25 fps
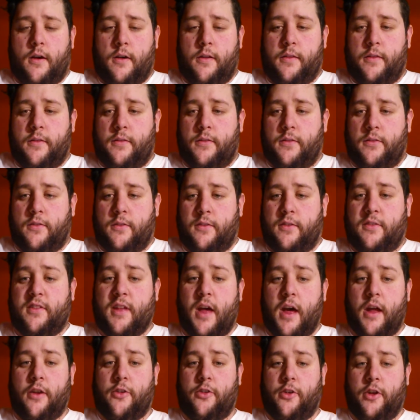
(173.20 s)
This is
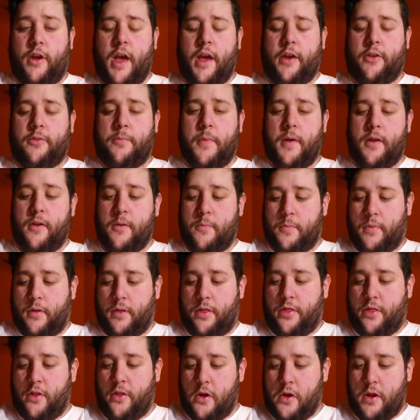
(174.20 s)
Astonishing X-Men number
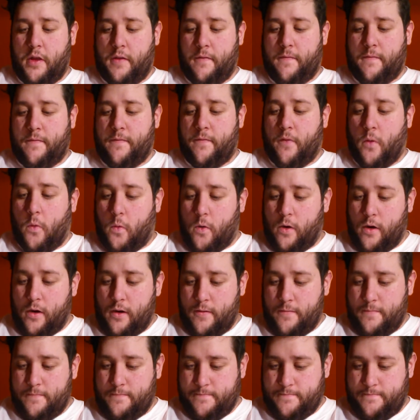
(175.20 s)
34.